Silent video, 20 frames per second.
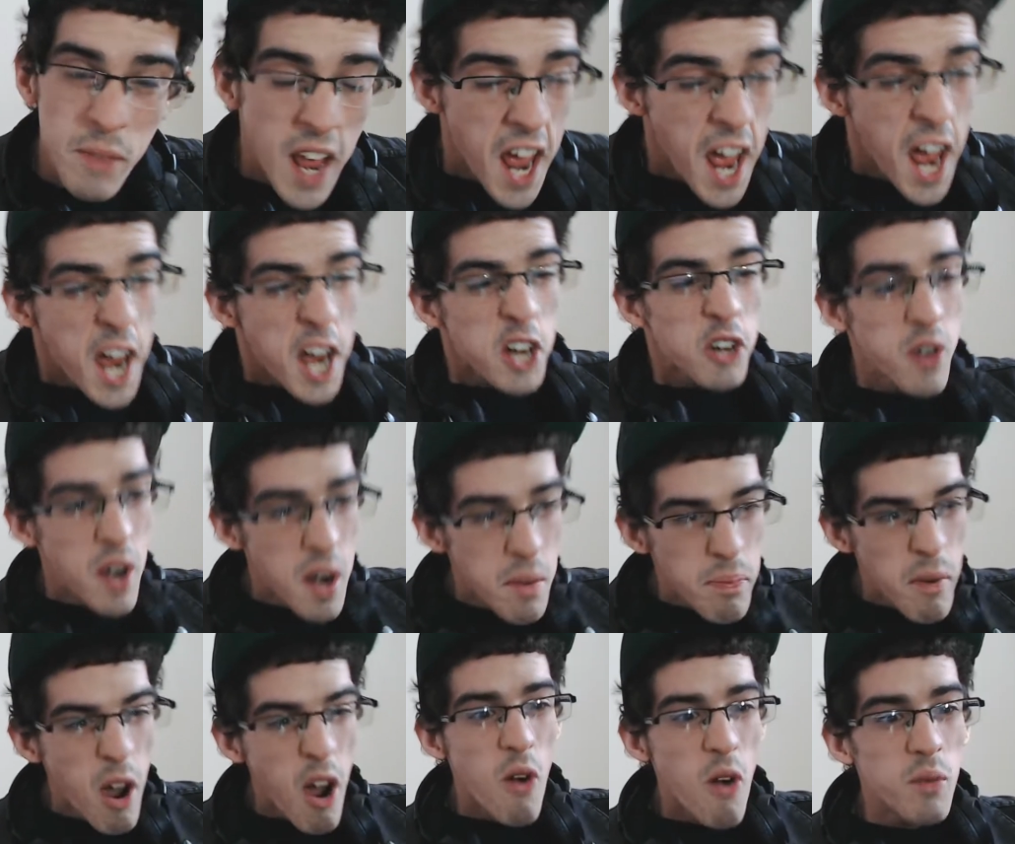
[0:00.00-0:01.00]
Crypt
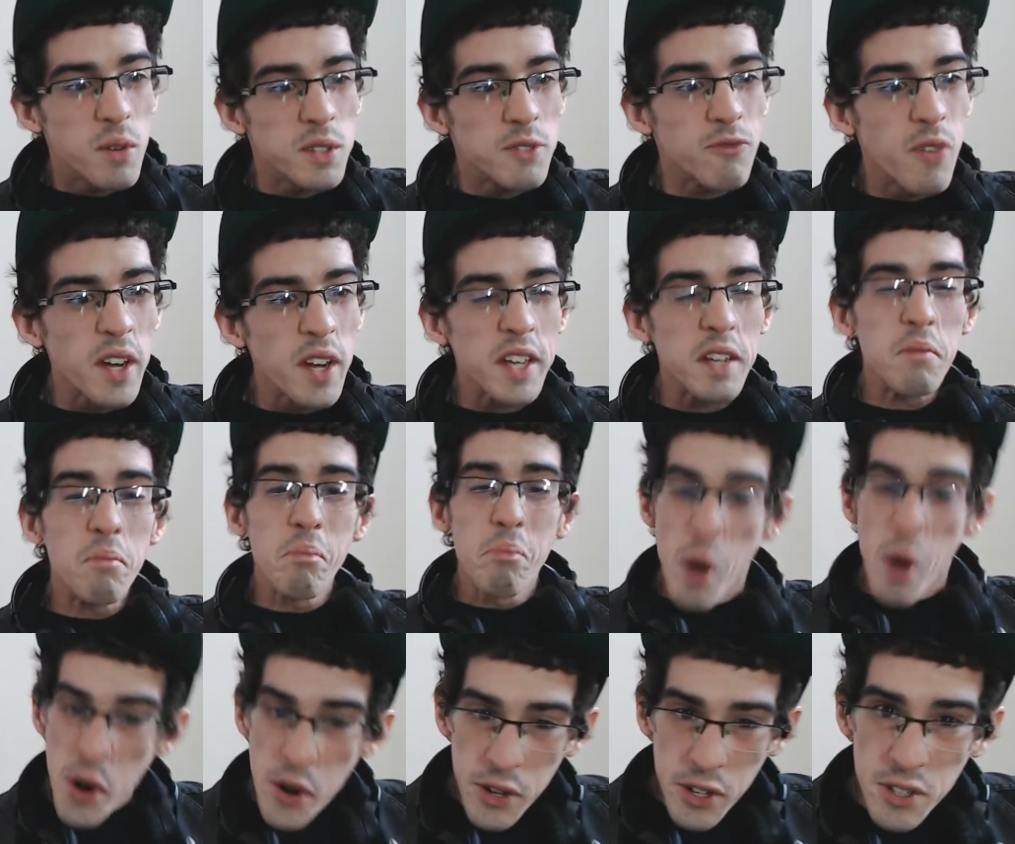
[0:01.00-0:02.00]
always freaking
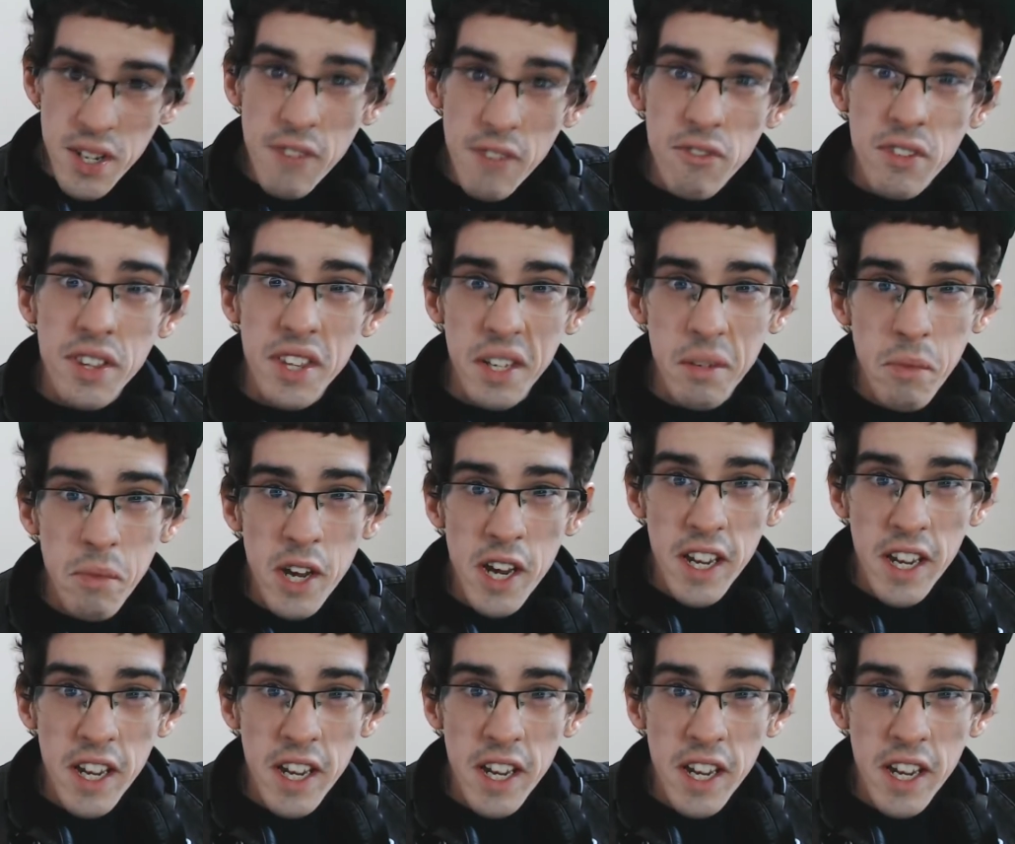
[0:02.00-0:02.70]
murders everything, man.